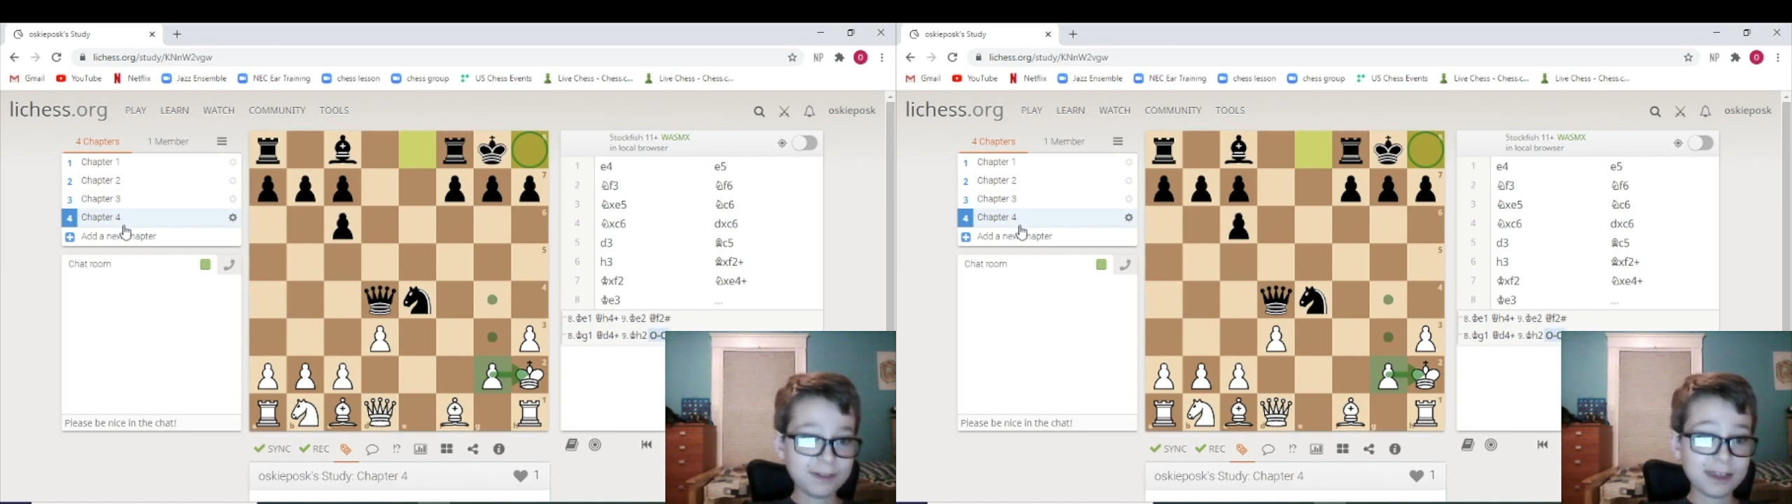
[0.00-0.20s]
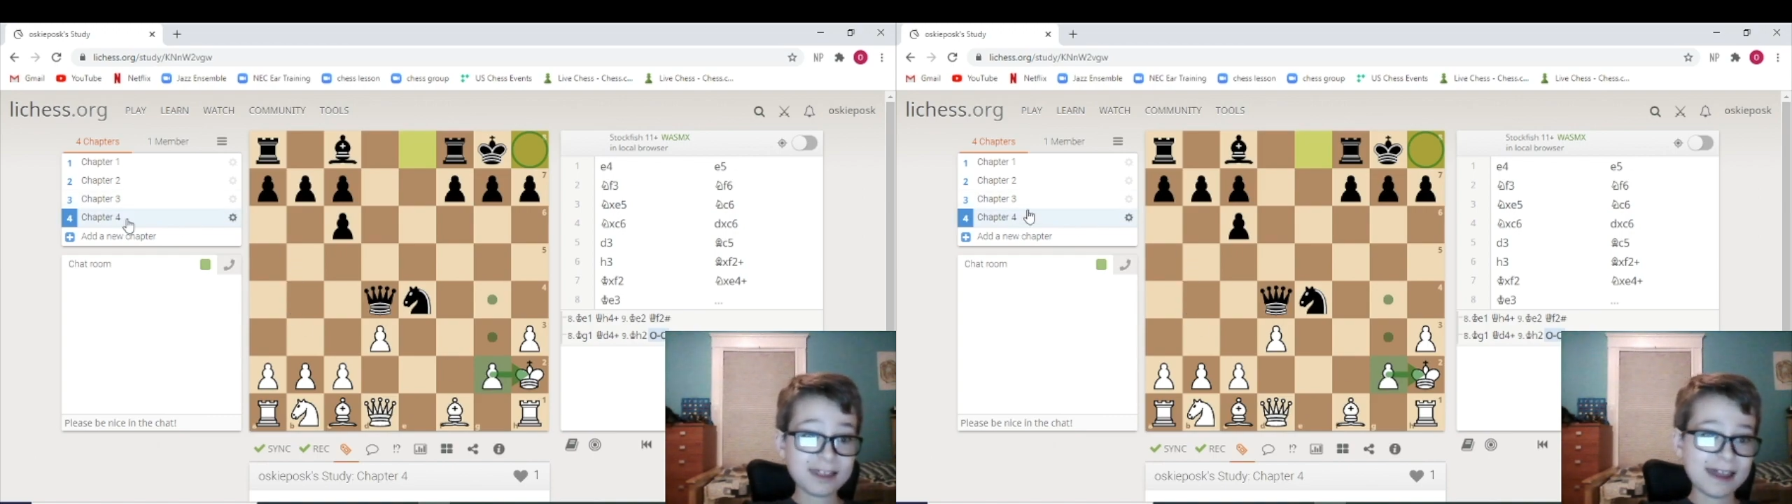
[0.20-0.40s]

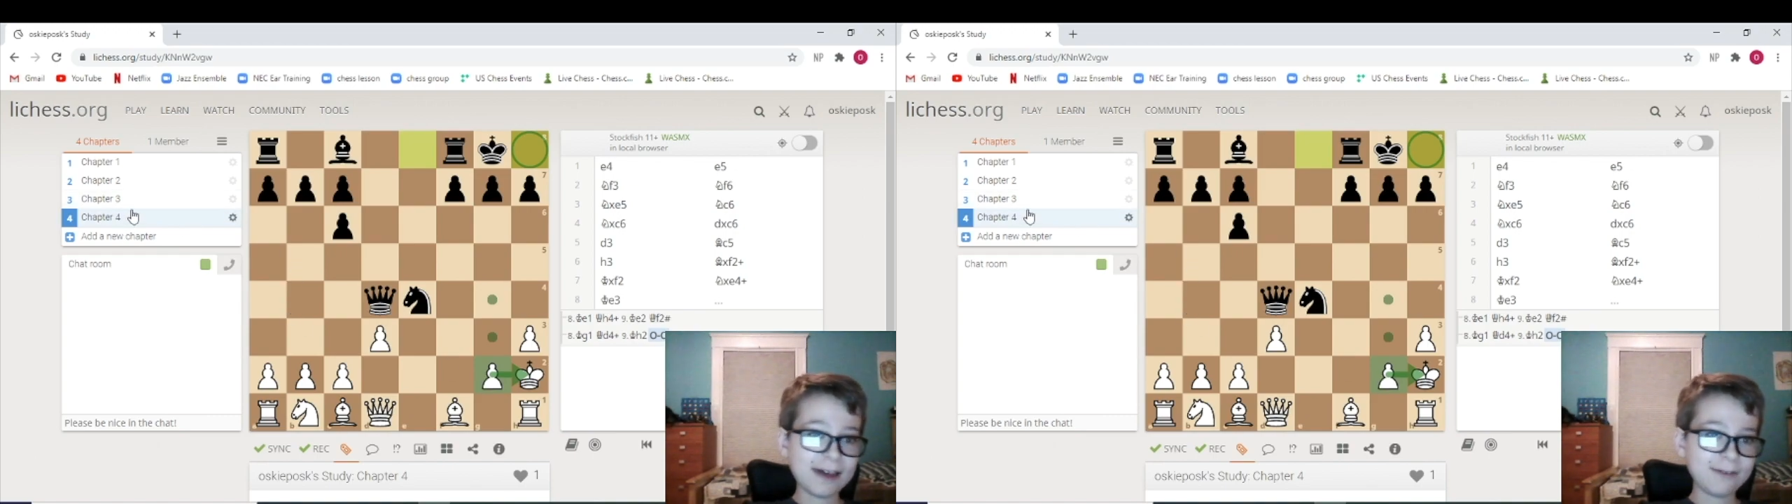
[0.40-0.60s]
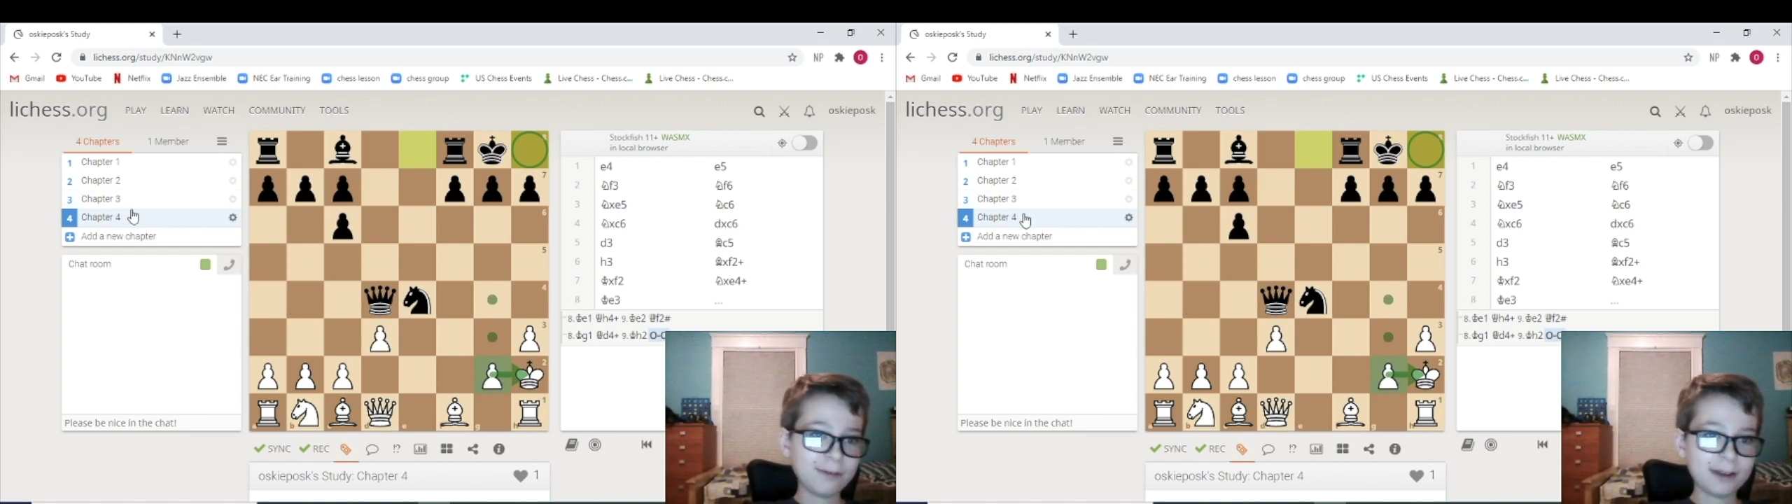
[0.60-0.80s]
the
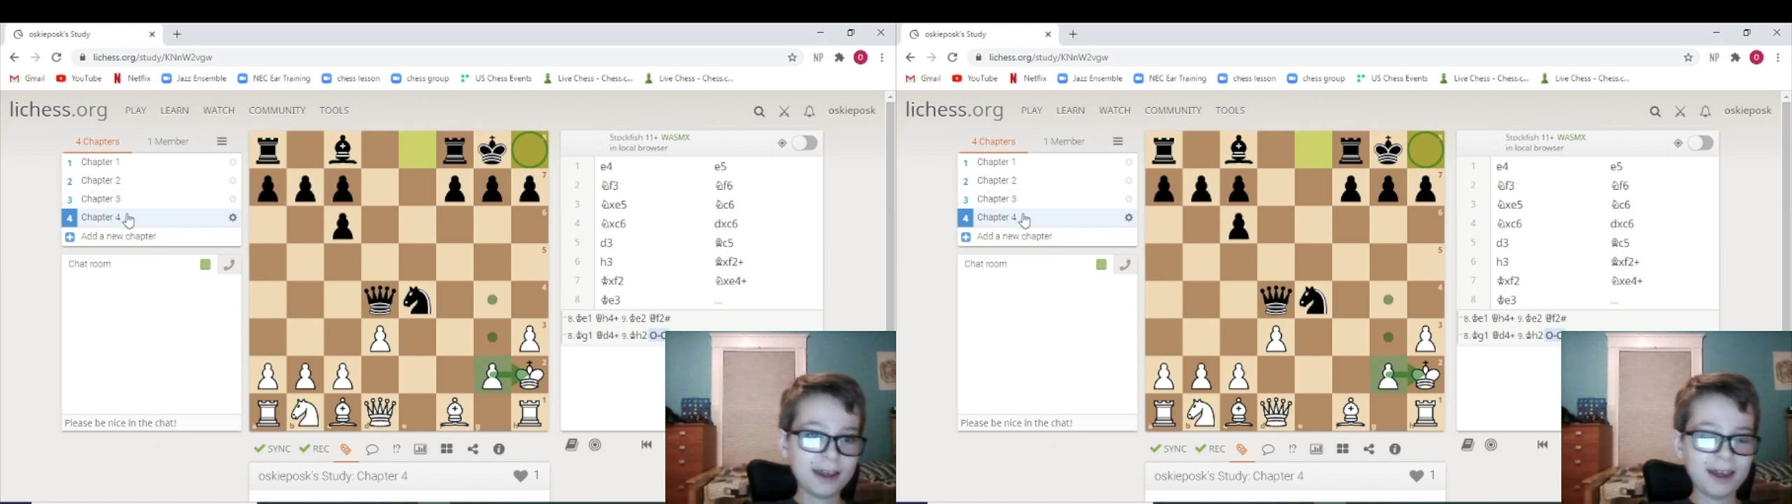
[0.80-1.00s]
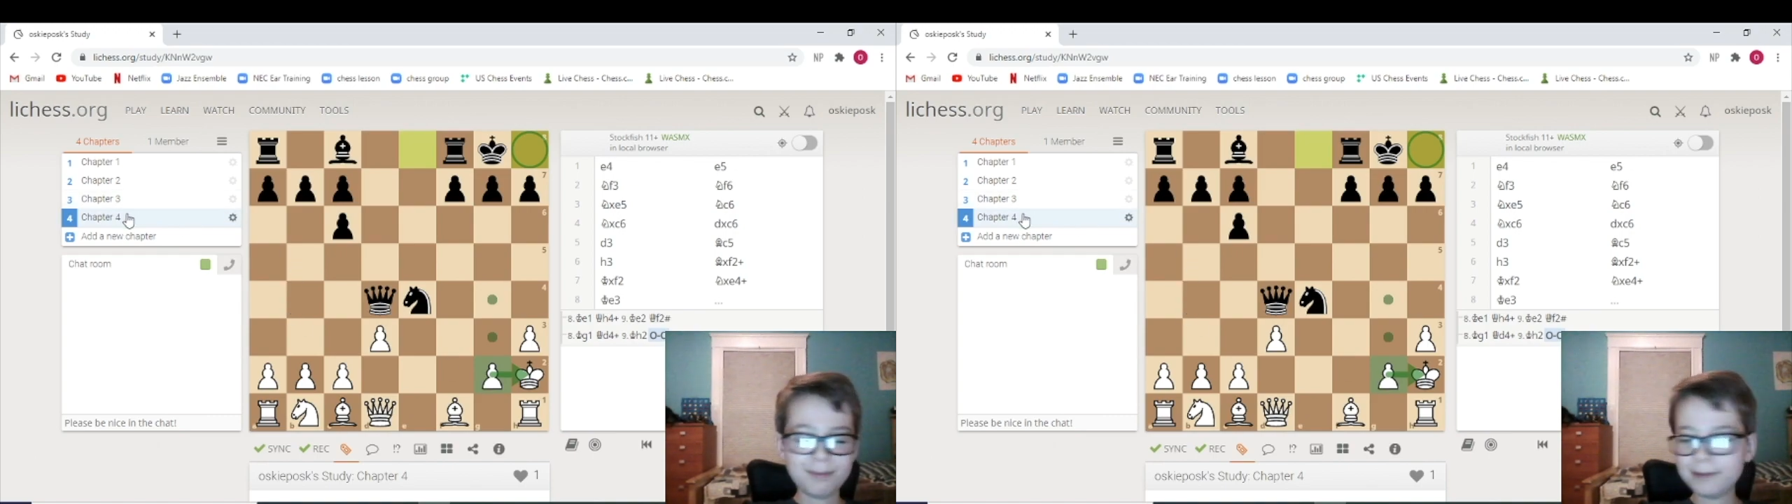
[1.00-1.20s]
Stafford
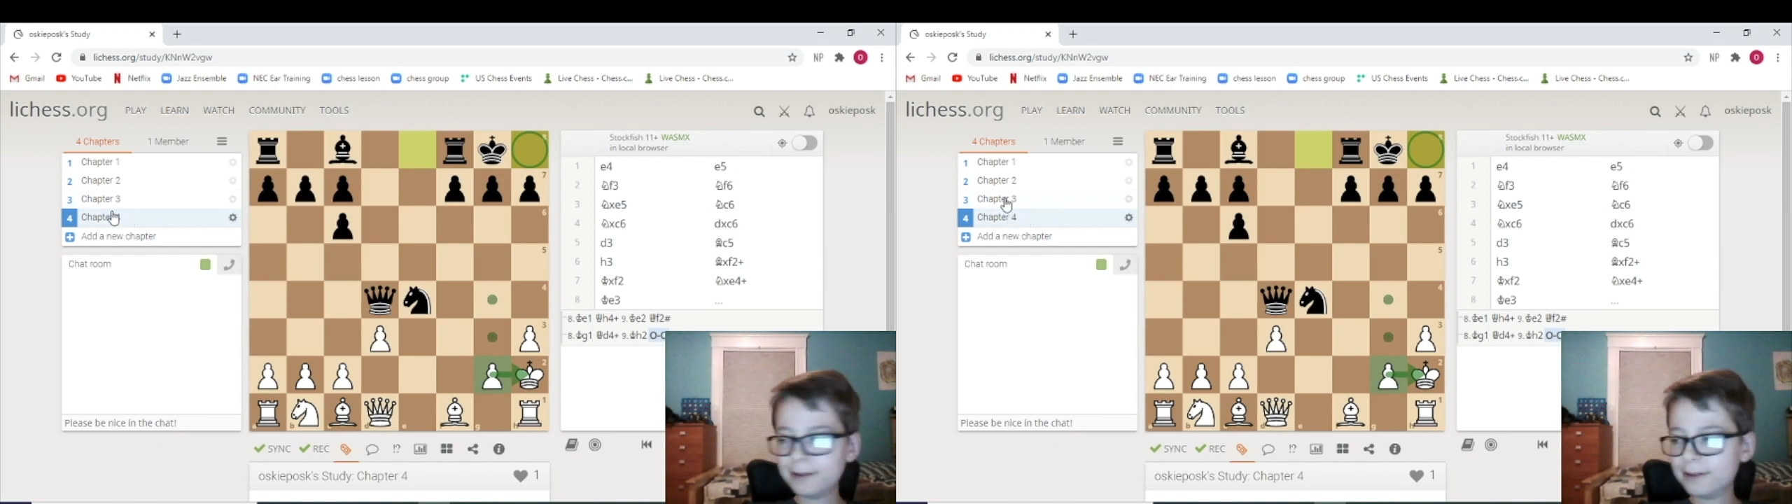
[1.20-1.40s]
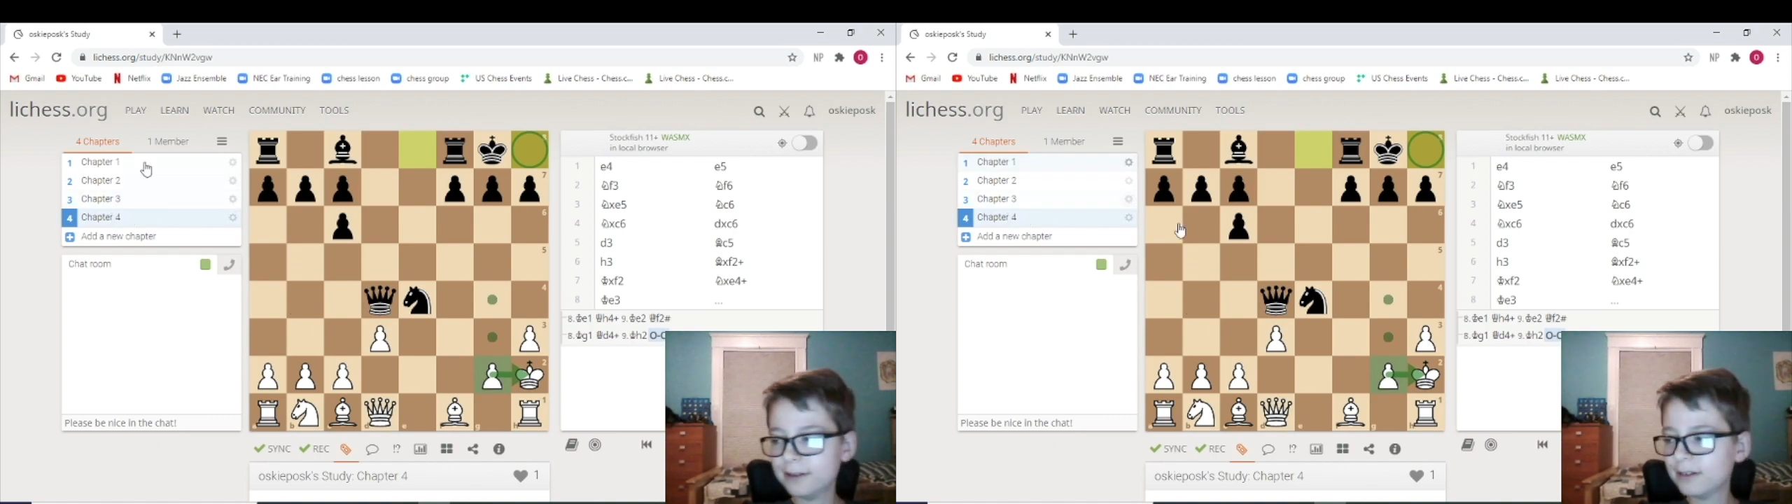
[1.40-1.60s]
Gambit.